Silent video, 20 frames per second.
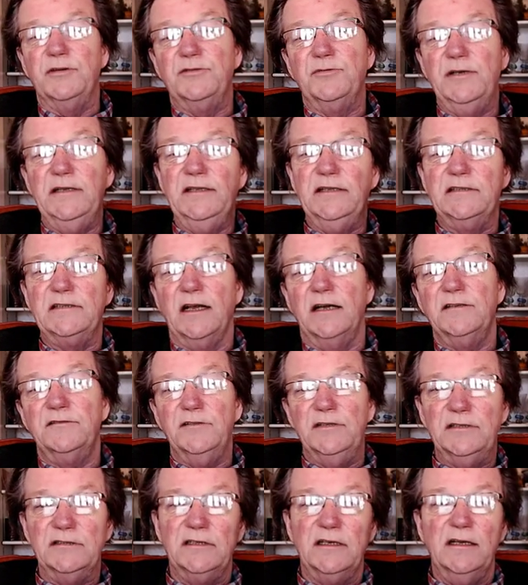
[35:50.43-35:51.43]
between these
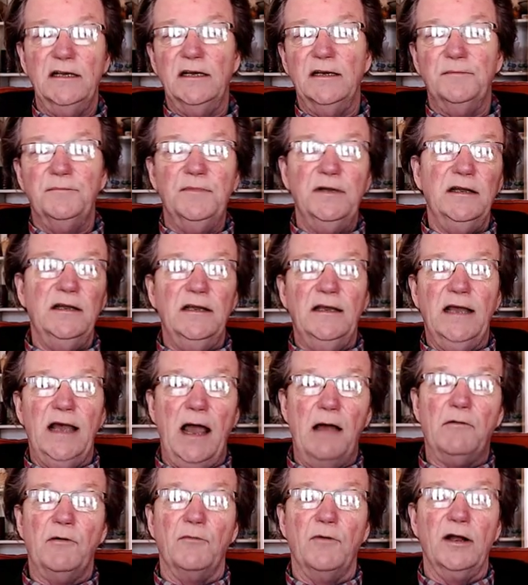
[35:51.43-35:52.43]
countries,
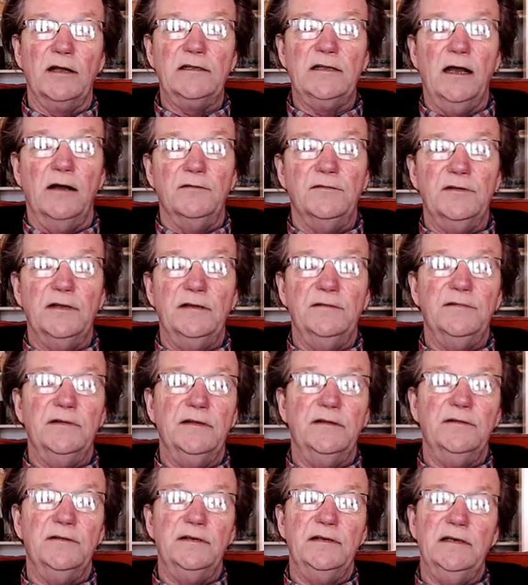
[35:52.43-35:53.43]
how it worked out.
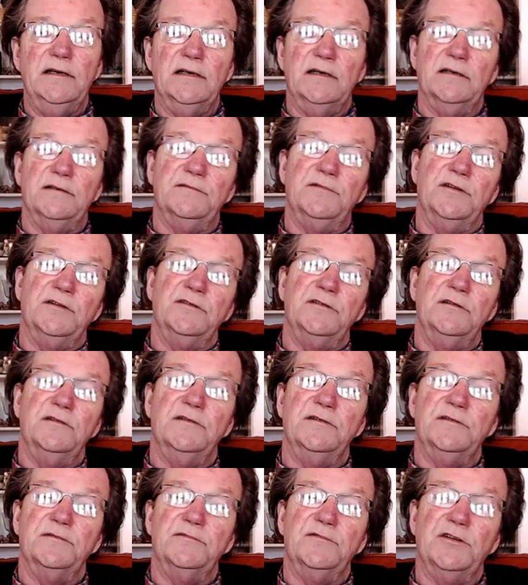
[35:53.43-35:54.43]
The
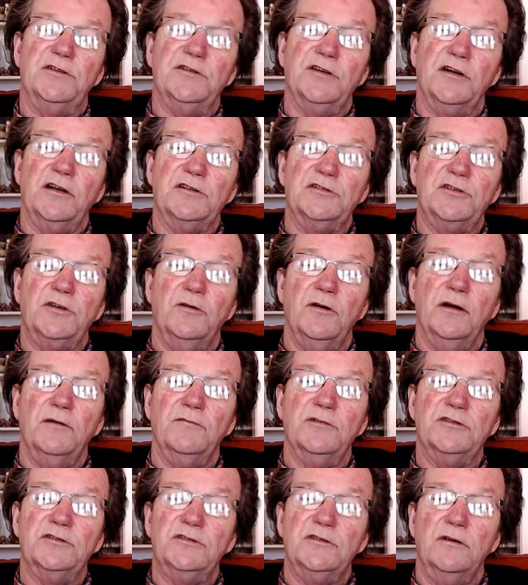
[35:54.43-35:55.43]
Turkish court
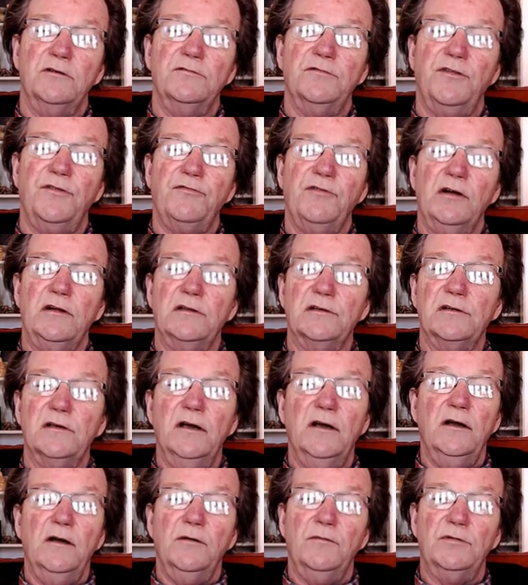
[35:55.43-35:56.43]
was so thrilled
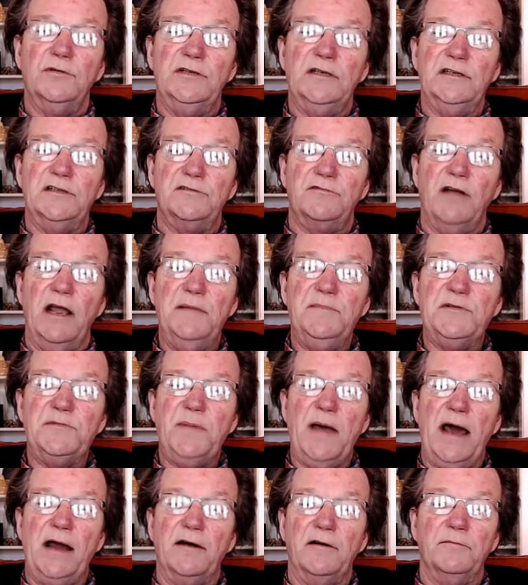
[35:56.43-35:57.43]
with these grapes
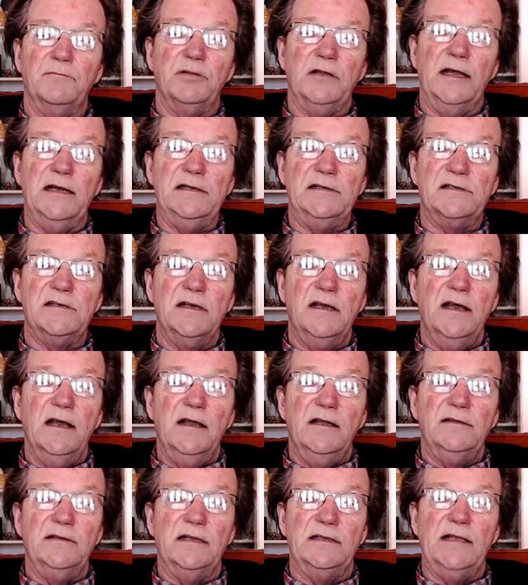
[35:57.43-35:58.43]
pattern plates
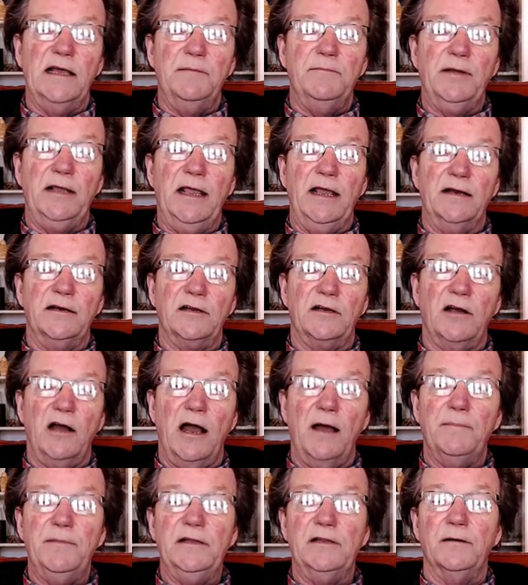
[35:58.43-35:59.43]
that they began to
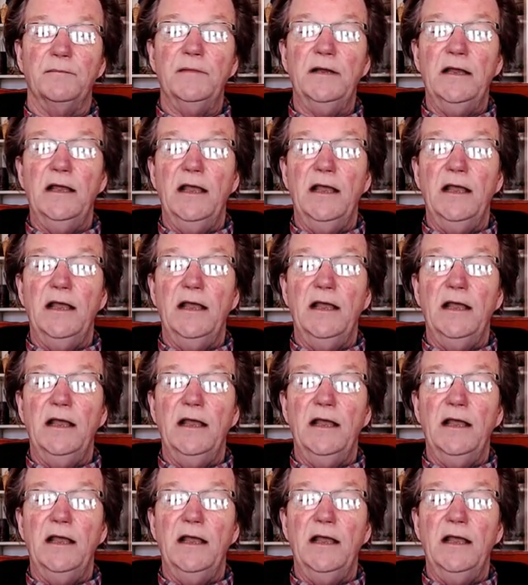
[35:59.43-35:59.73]
copy them,